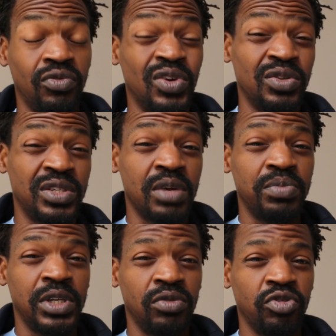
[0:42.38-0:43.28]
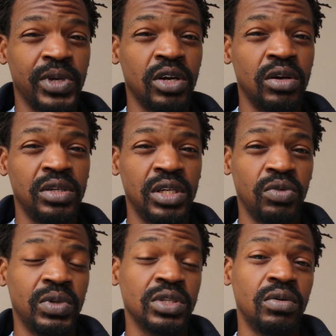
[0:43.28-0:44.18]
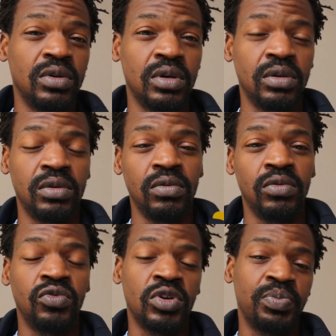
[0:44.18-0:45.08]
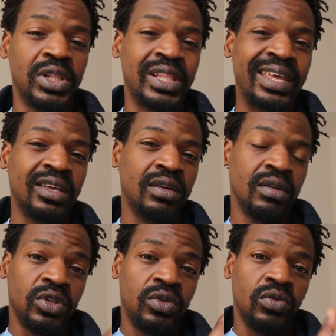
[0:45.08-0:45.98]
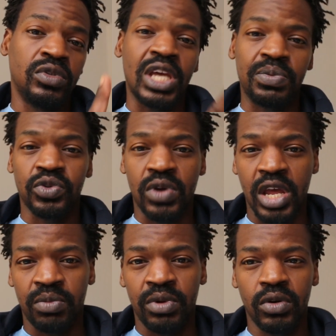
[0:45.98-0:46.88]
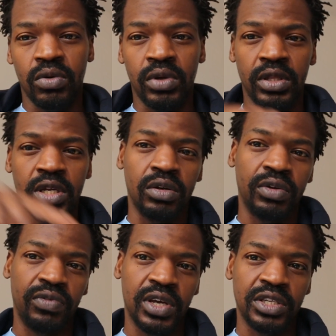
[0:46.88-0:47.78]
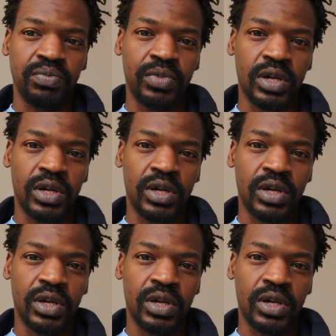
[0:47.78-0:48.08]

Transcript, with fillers: if you want to stay updated with my content and what's going on do drop a like do subscribe or hit that notification